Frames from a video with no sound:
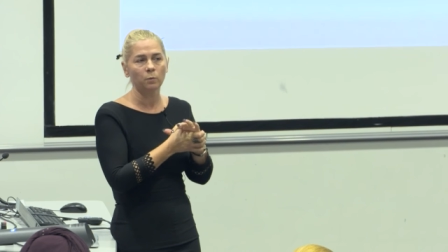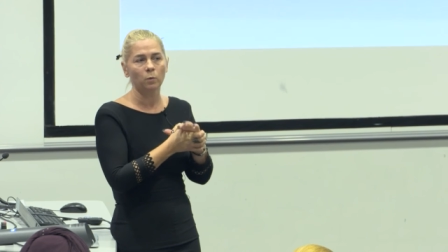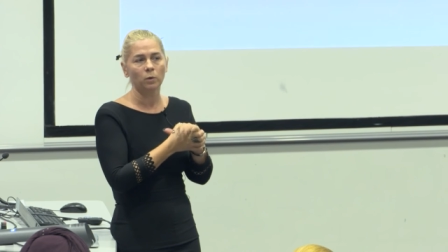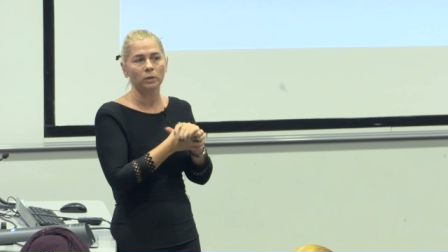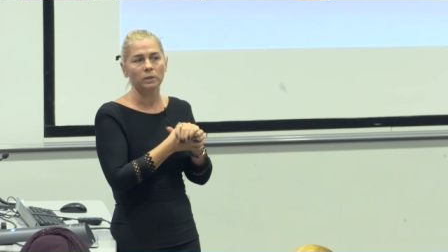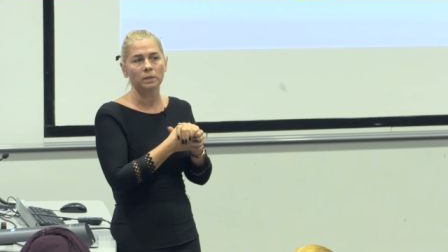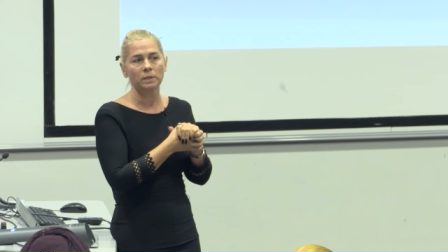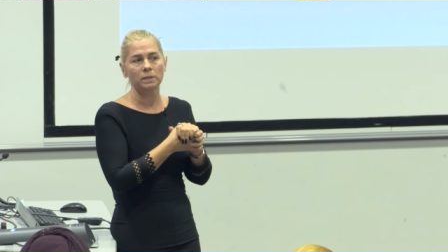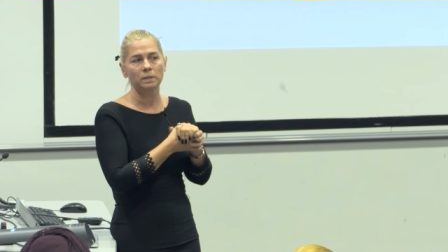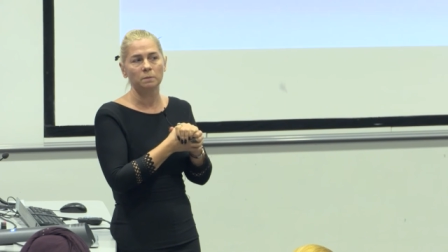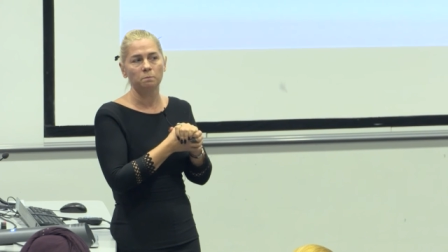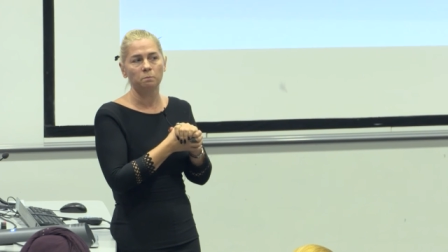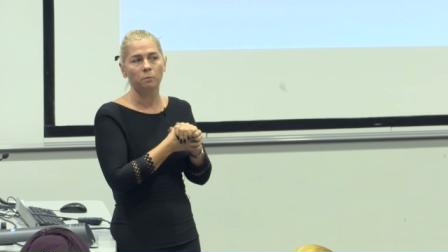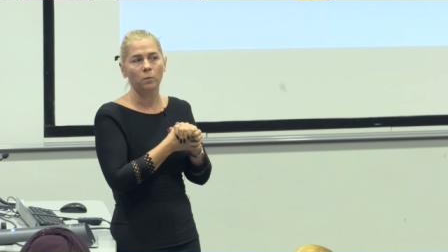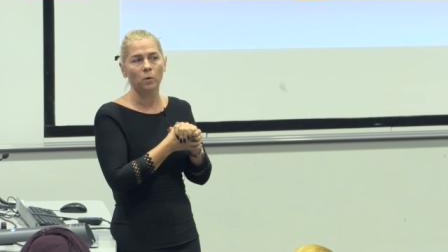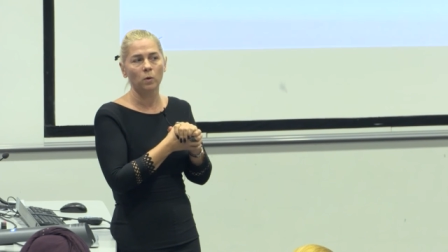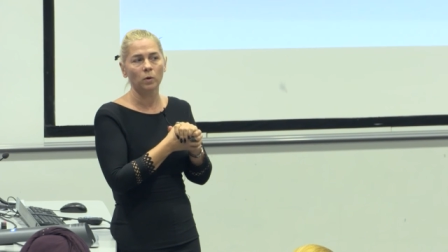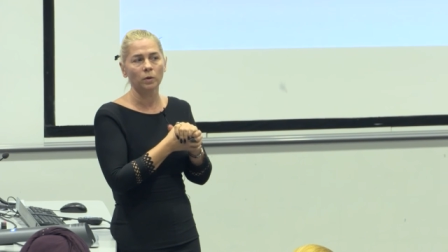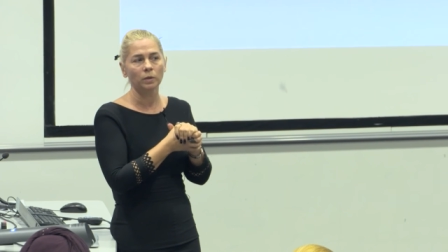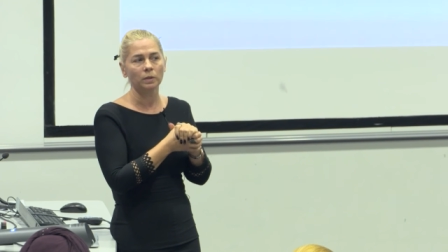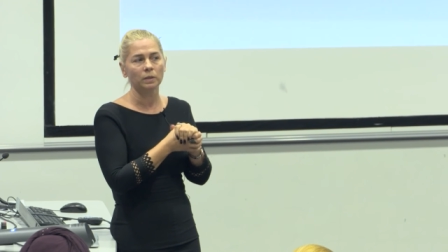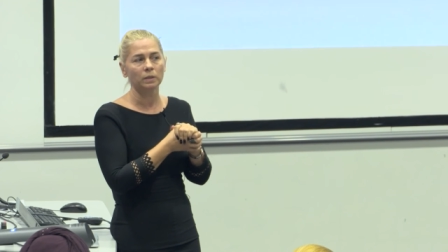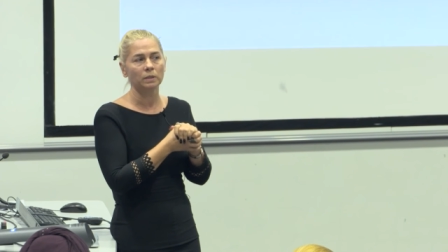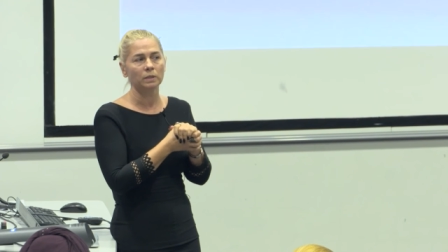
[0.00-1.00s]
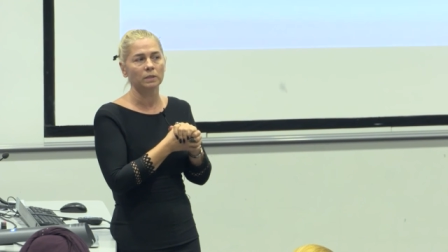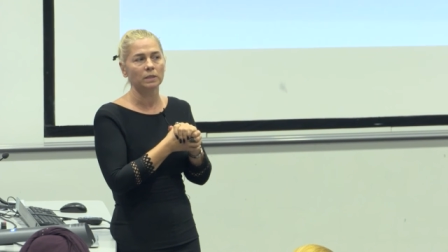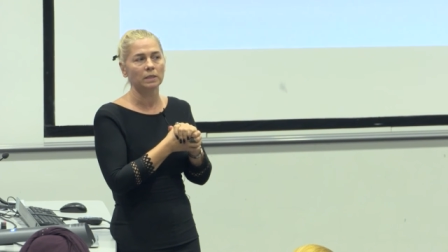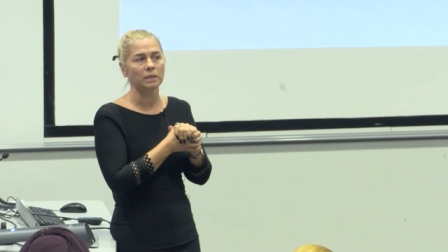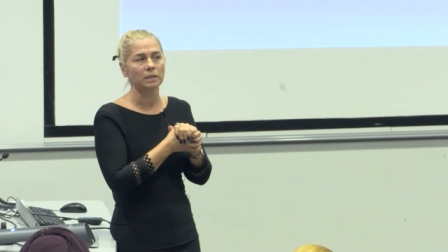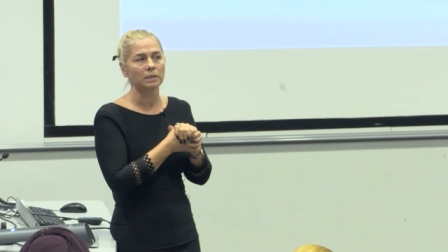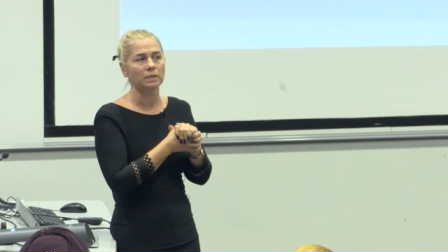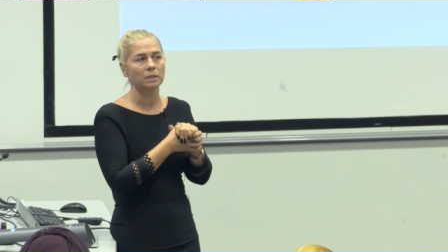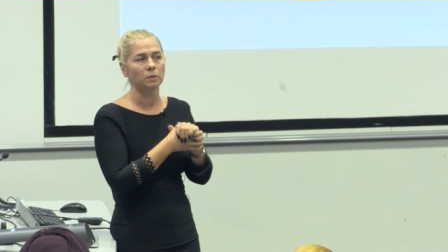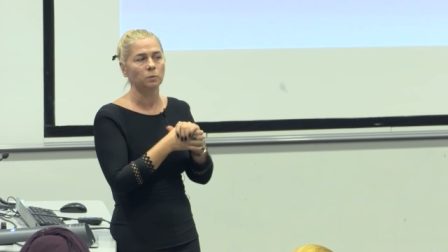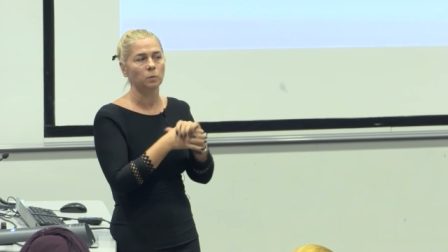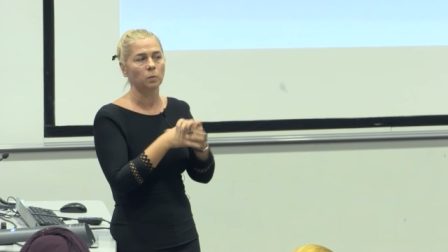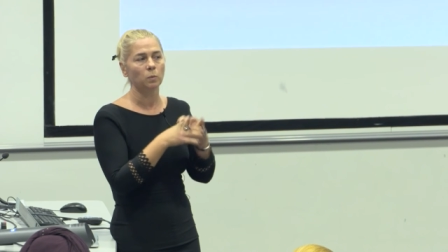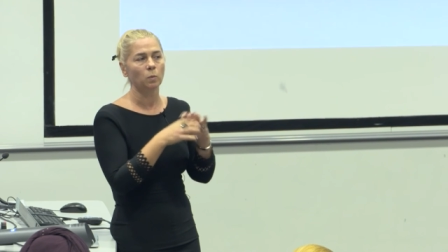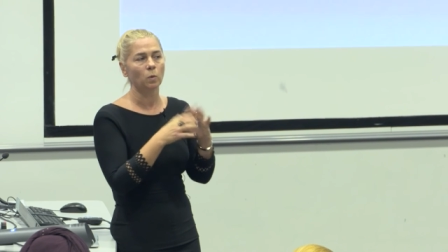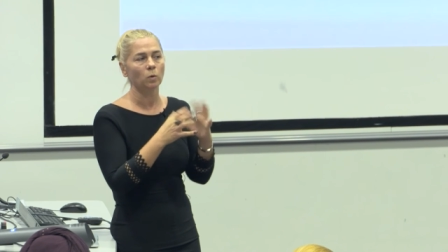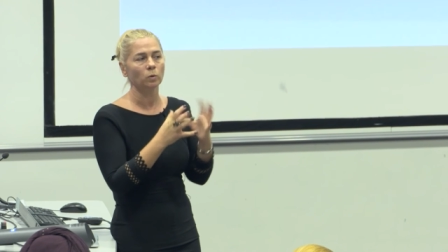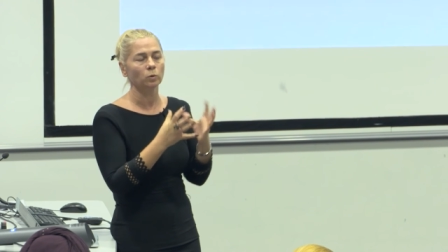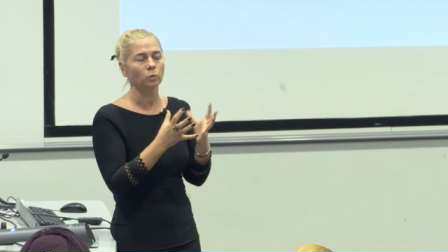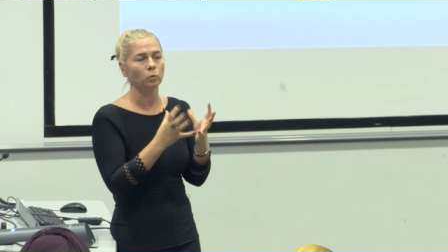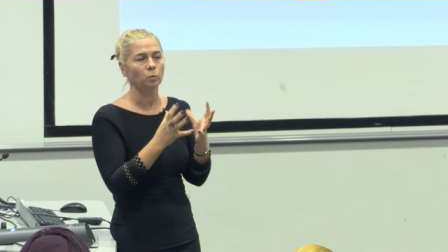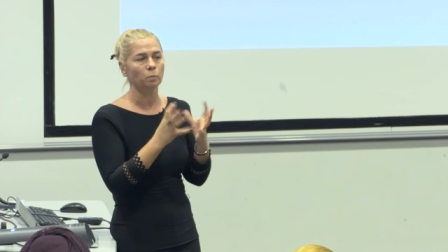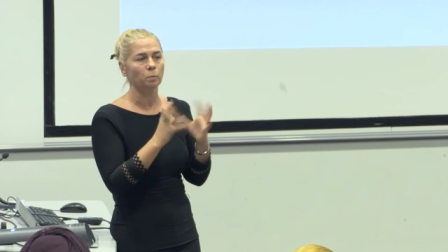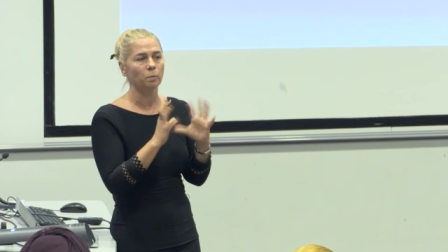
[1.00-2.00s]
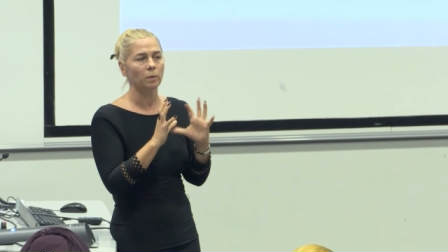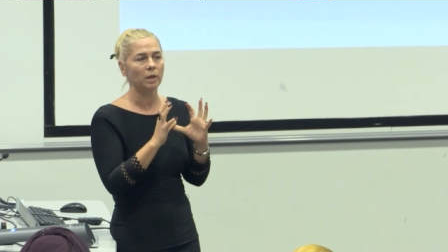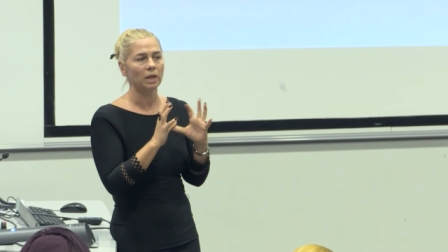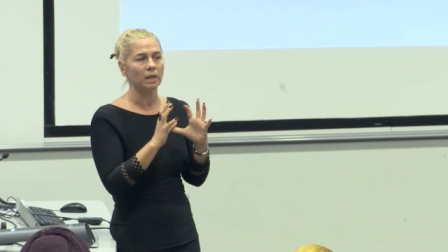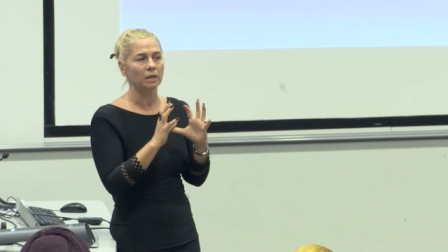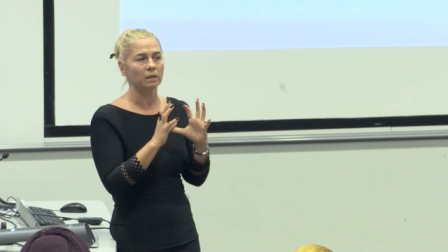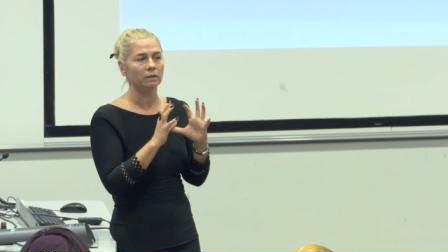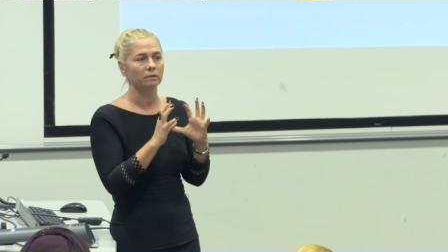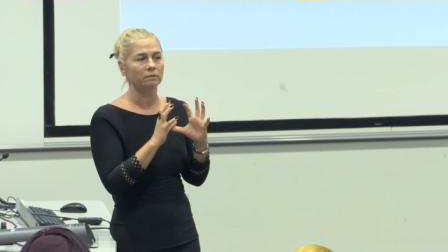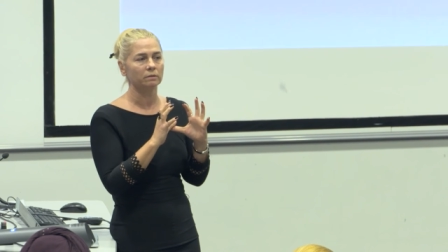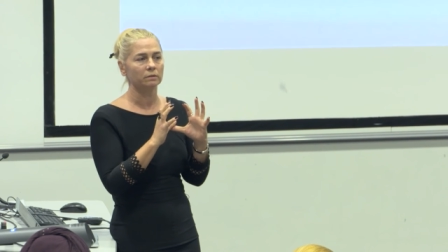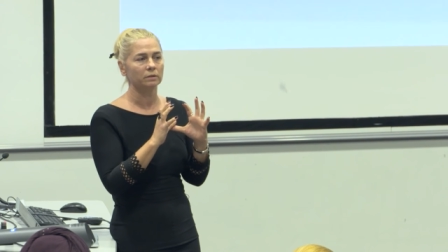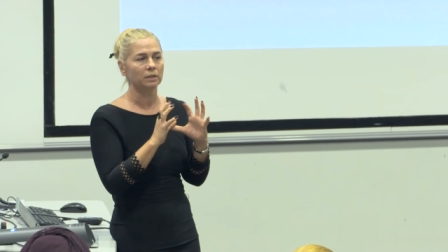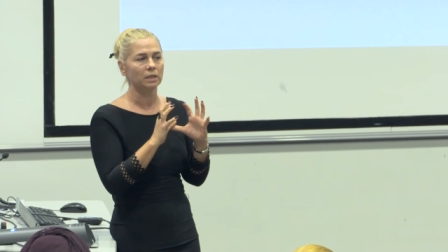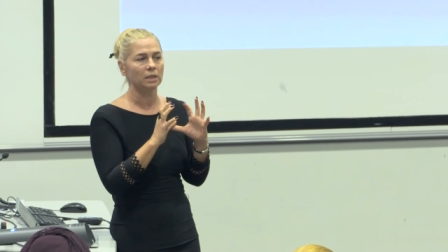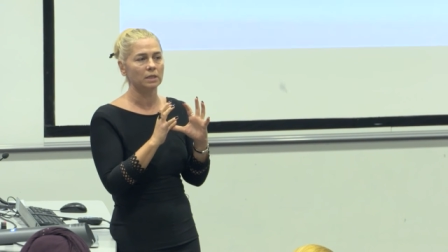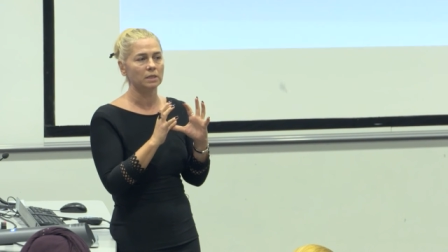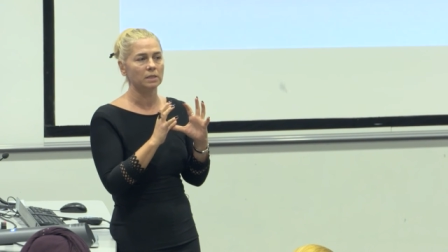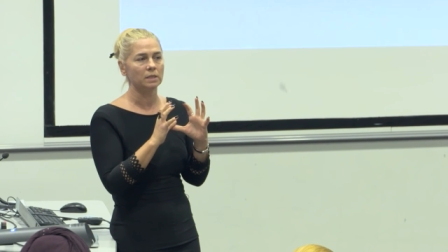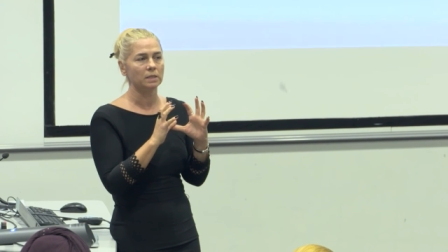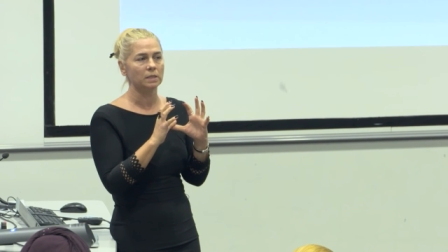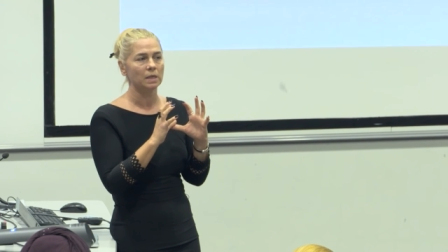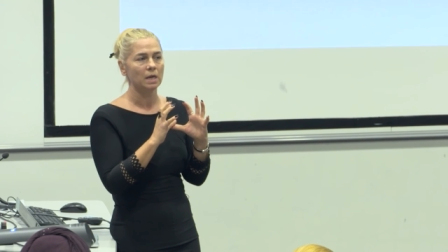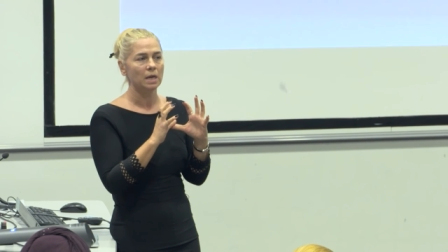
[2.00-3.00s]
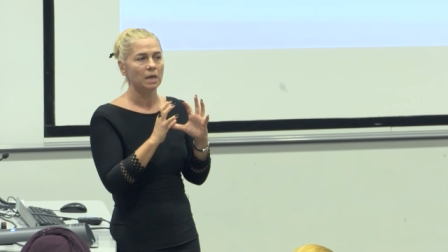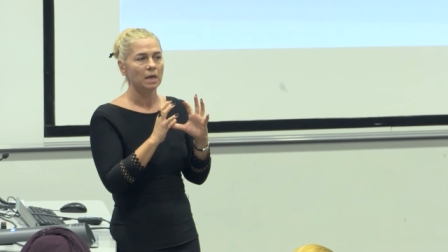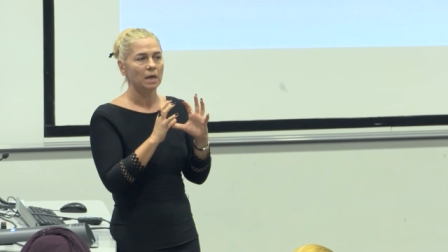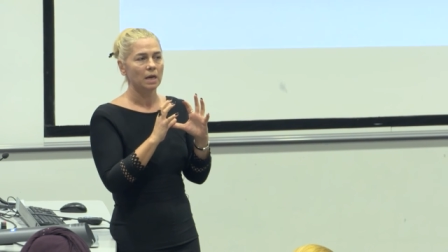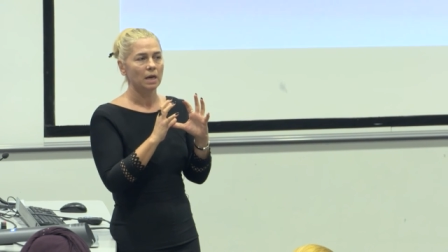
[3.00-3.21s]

what is important is that we want to build this